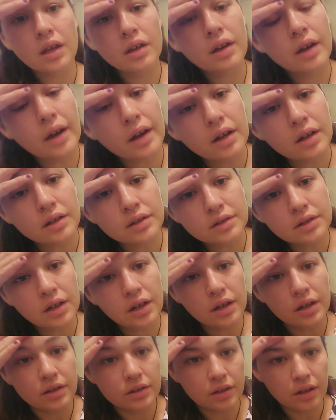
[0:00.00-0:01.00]
and
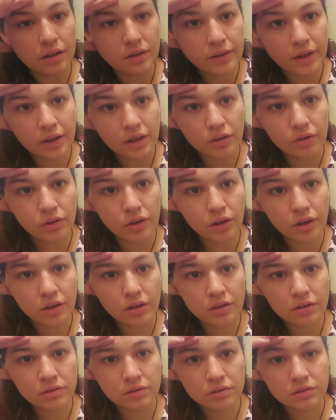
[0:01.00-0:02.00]
uh, I'll let you look